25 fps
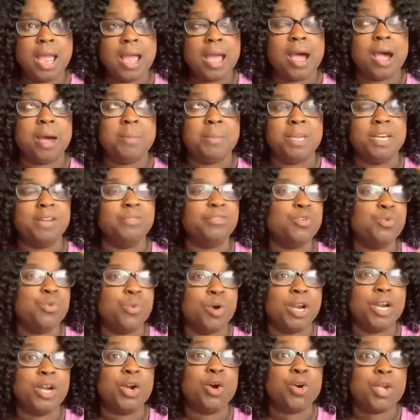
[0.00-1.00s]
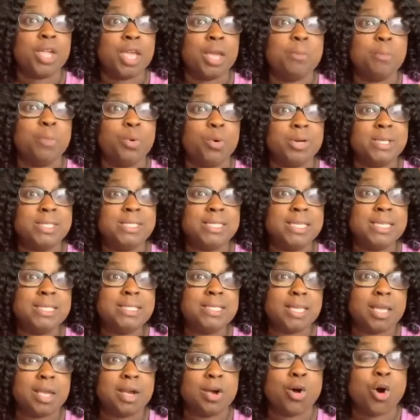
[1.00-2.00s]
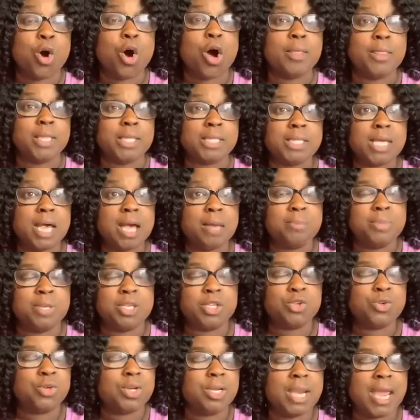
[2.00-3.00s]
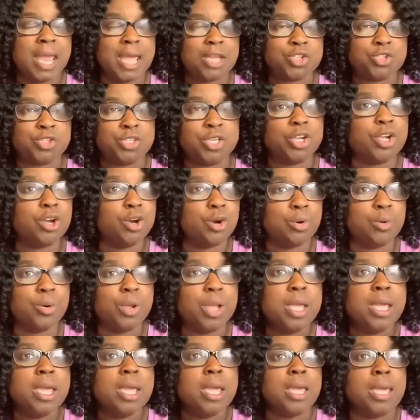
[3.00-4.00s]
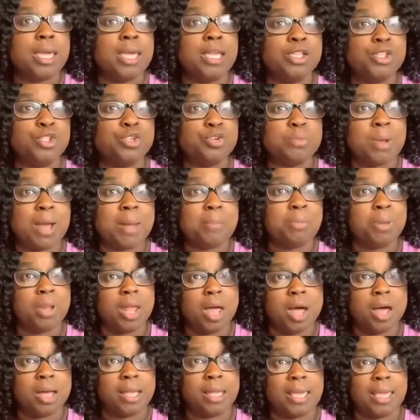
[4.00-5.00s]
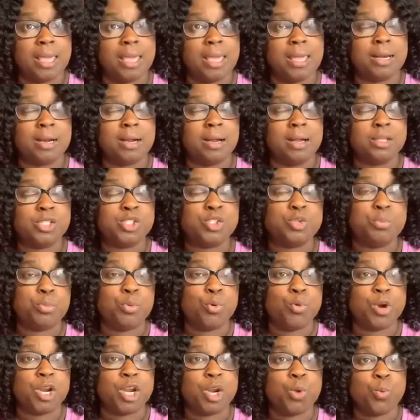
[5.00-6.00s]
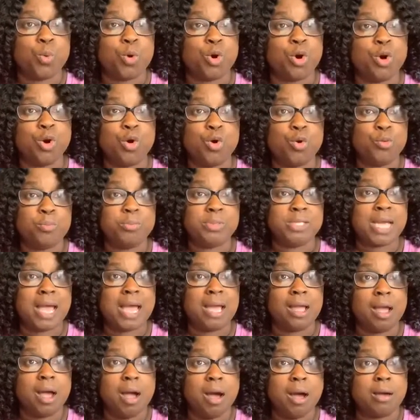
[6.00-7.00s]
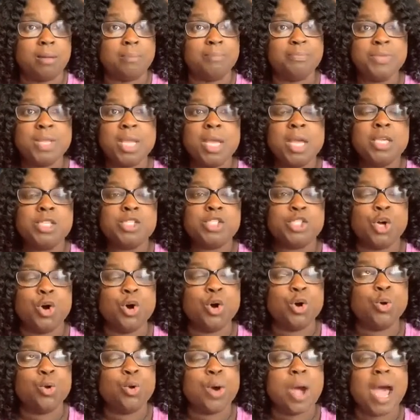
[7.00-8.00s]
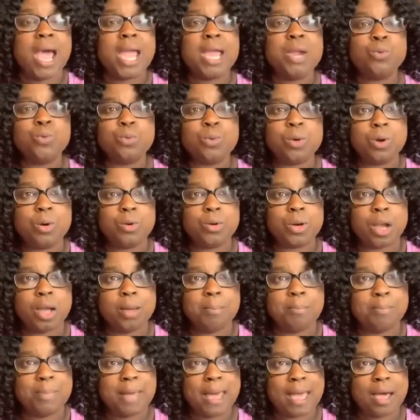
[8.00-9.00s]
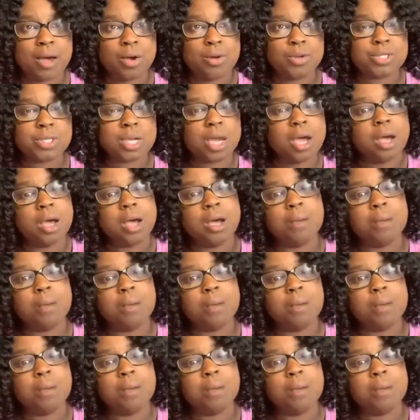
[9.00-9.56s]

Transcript: And if you want to go get more detail on the topic, you can actually go into my blog at supportingworldhope.com. So I wrote about